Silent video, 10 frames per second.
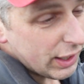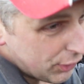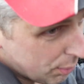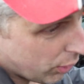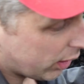
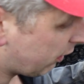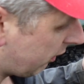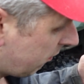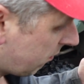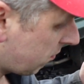if you want to
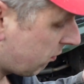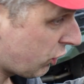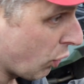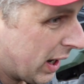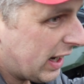
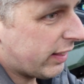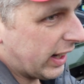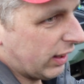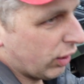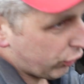do
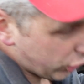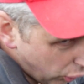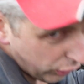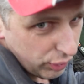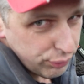anything that's
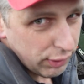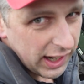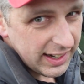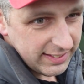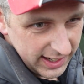guidance
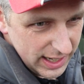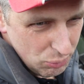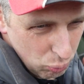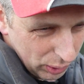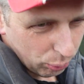related. He
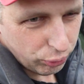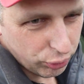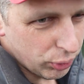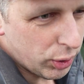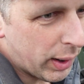will
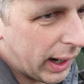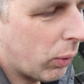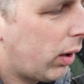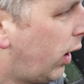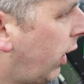sort you
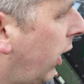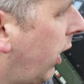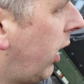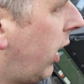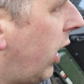out.
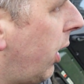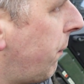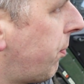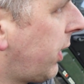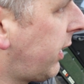
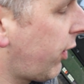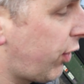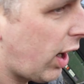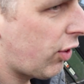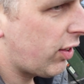He does
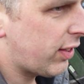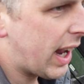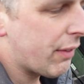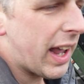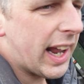
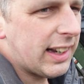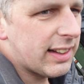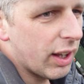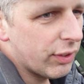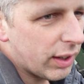CHCNAV and he
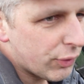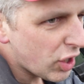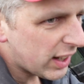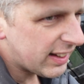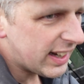does
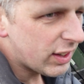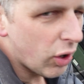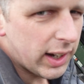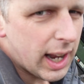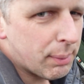FJD
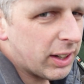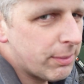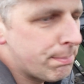Dynamics,